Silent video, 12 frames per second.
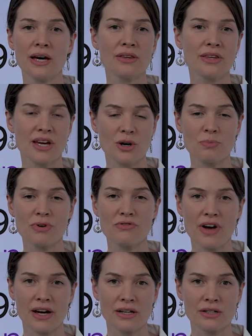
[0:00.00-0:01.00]
healthcare
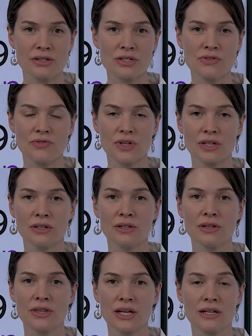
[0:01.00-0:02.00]
providers
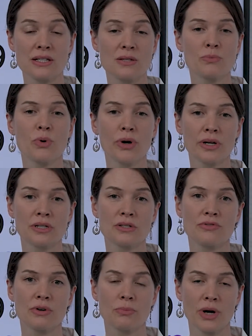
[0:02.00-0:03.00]
feel that it is important
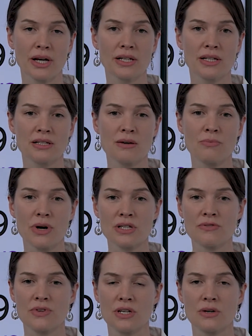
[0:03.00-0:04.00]
for pregnant and
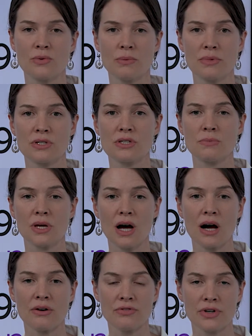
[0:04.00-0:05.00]
breastfeeding women to be
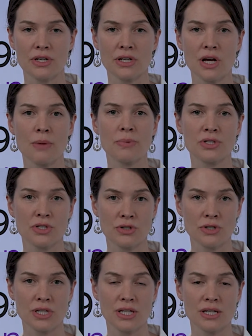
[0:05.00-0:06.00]
offered an
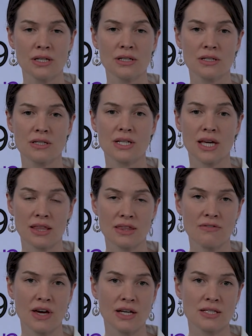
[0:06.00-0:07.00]
opportunity to get
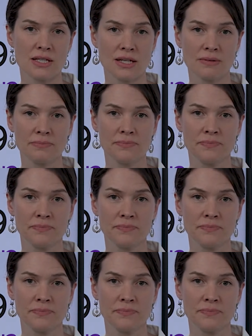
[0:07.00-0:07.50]
the vaccine.